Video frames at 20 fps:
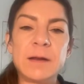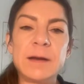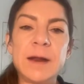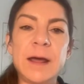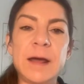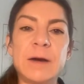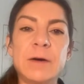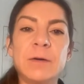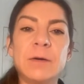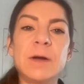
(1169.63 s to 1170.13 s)

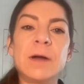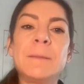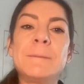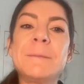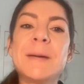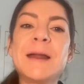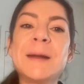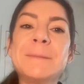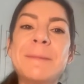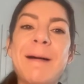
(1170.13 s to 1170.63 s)
Now,
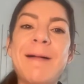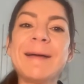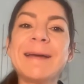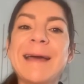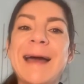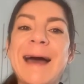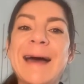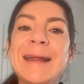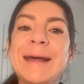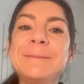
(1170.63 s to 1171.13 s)

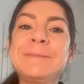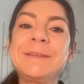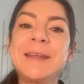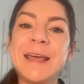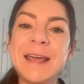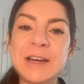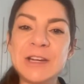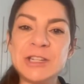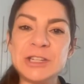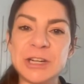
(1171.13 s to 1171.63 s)
metabolic
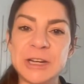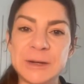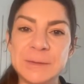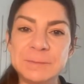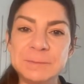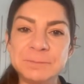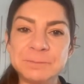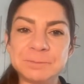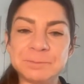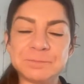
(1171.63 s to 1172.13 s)

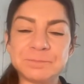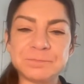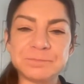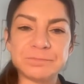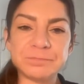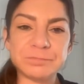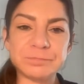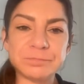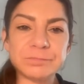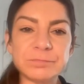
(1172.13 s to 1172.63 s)
adaptation
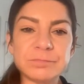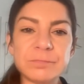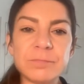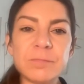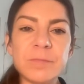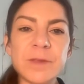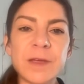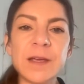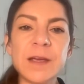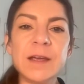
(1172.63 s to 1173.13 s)

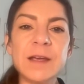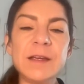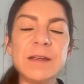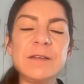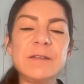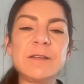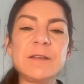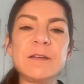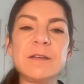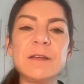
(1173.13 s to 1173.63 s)

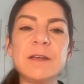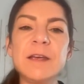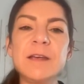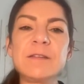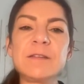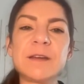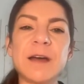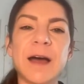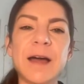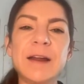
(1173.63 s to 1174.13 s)
is
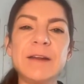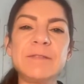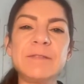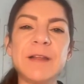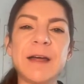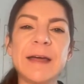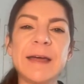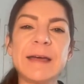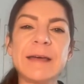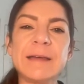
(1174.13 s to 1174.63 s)
kind of
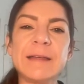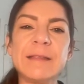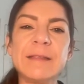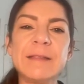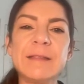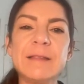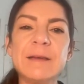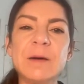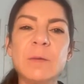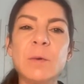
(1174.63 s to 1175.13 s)
like
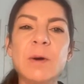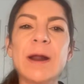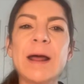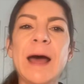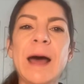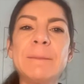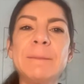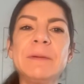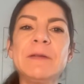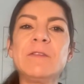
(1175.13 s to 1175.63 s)
what
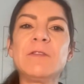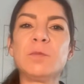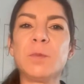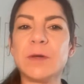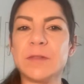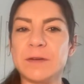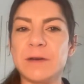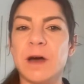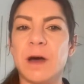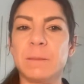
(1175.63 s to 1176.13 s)
happens
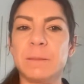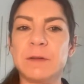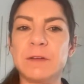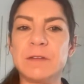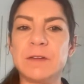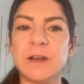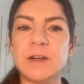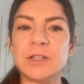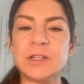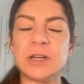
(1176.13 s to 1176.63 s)
with
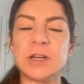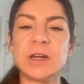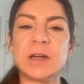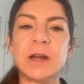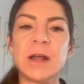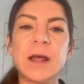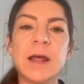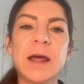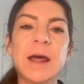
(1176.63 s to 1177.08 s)
compensation.